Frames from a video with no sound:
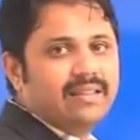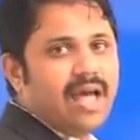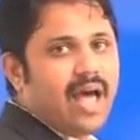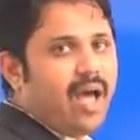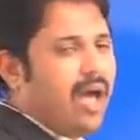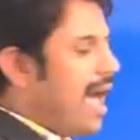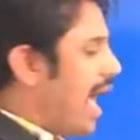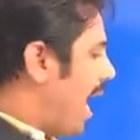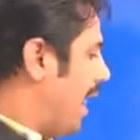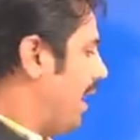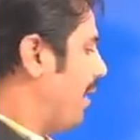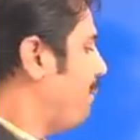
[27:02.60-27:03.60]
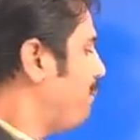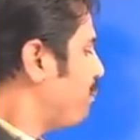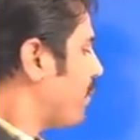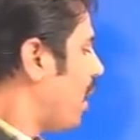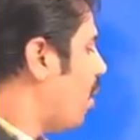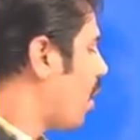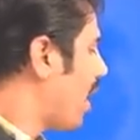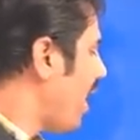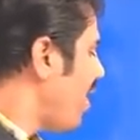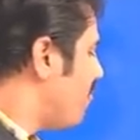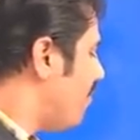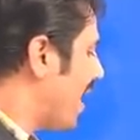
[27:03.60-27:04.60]
the array.
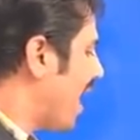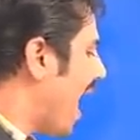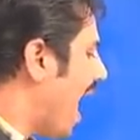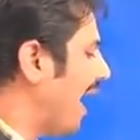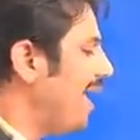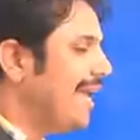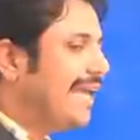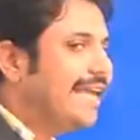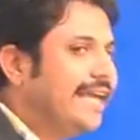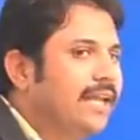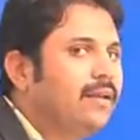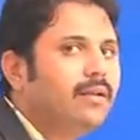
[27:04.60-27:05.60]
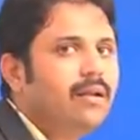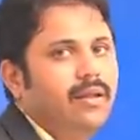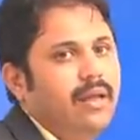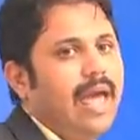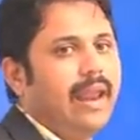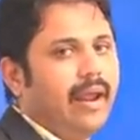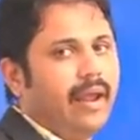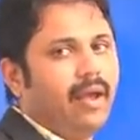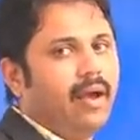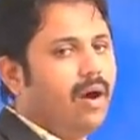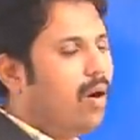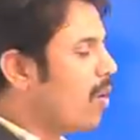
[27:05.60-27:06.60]
Okay, for I in array.
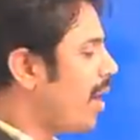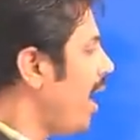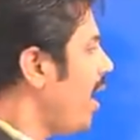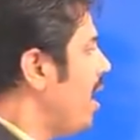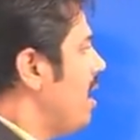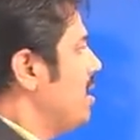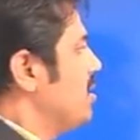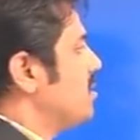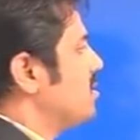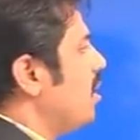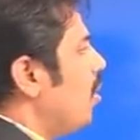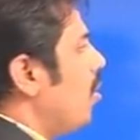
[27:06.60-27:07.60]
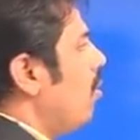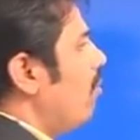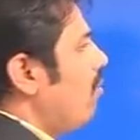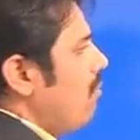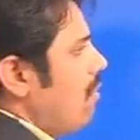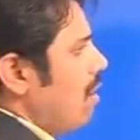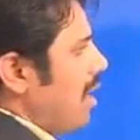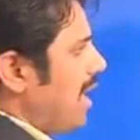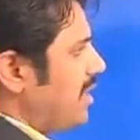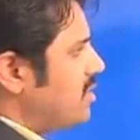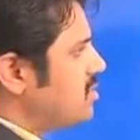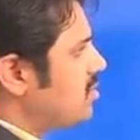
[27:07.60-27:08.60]
Okay. So
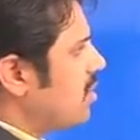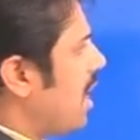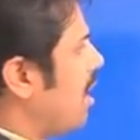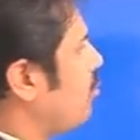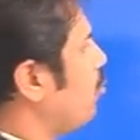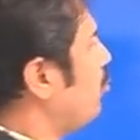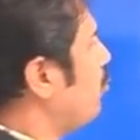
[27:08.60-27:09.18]
like this we have to